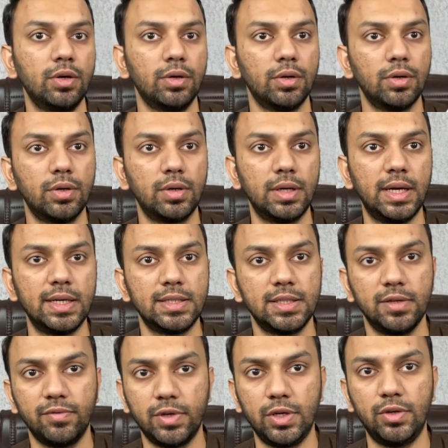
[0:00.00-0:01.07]
or let's
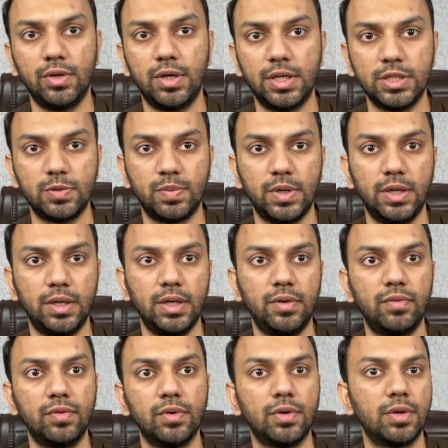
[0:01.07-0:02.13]
say one unit is printed
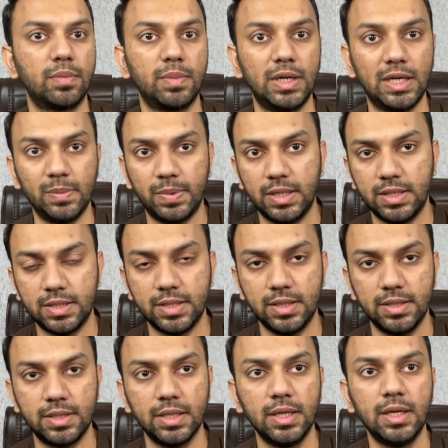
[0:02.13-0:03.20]
for multiple
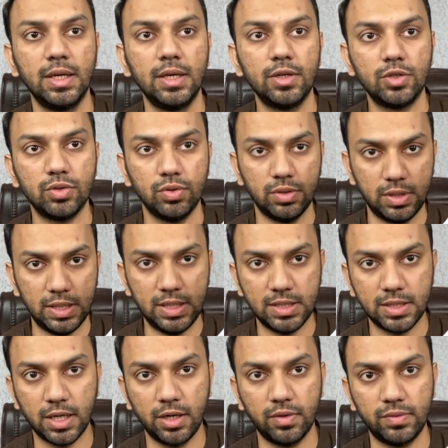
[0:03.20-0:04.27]
essence, so these
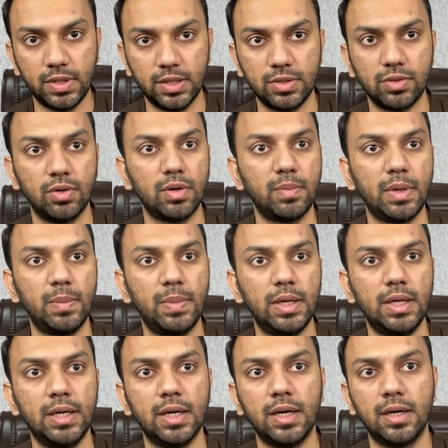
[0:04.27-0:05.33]
kind of things, or maybe